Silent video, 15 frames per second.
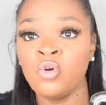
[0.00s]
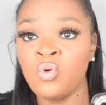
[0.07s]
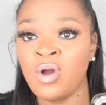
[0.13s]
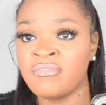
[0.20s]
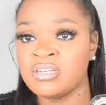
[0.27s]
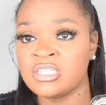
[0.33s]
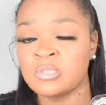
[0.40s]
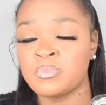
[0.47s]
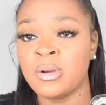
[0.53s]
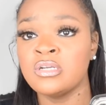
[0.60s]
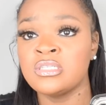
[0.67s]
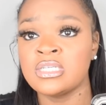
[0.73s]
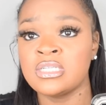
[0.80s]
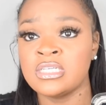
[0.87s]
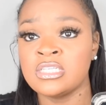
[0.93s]
whoever this
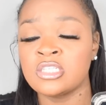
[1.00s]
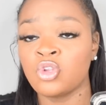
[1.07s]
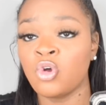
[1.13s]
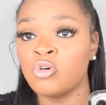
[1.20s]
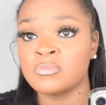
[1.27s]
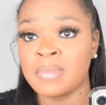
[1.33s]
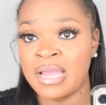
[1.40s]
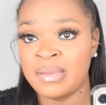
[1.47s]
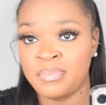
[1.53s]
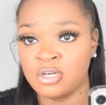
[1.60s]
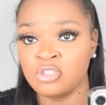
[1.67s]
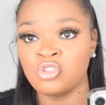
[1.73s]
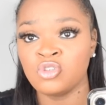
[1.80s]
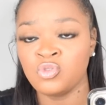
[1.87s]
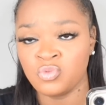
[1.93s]
person is knows my
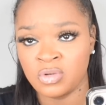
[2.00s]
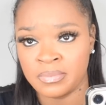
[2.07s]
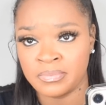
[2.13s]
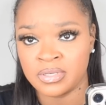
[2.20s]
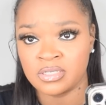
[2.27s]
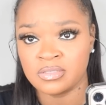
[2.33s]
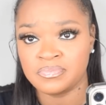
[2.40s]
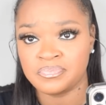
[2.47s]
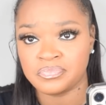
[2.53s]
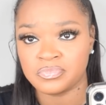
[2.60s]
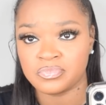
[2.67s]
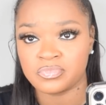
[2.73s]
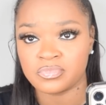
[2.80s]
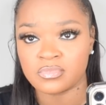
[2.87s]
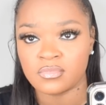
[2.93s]
personal number.
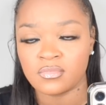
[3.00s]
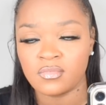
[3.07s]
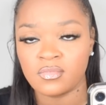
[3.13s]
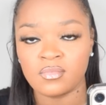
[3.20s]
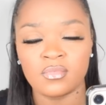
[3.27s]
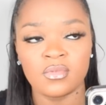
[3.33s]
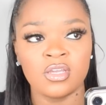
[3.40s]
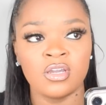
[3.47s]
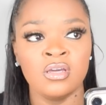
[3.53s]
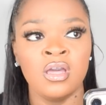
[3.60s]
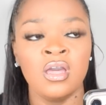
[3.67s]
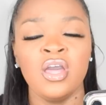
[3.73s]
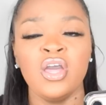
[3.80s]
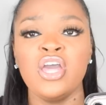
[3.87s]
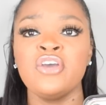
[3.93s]

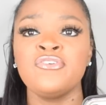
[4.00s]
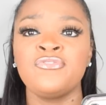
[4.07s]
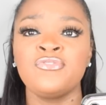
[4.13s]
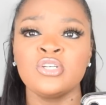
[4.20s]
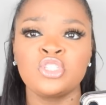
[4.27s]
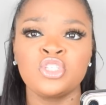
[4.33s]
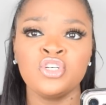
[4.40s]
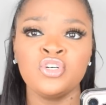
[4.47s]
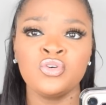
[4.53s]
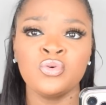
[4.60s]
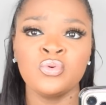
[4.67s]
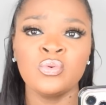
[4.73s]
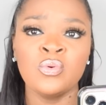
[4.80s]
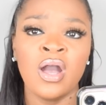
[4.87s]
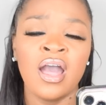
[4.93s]
And for
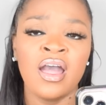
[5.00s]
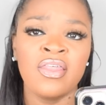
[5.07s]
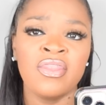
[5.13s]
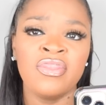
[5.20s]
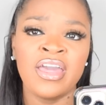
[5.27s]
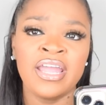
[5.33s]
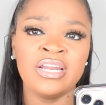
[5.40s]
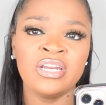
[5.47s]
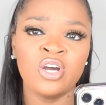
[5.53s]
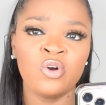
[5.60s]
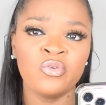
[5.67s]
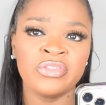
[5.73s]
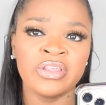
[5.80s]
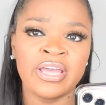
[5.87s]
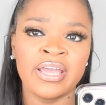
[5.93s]
two, they
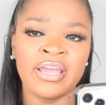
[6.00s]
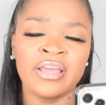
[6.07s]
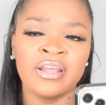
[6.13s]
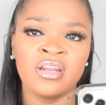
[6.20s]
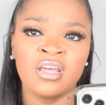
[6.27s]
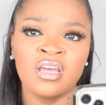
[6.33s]
know that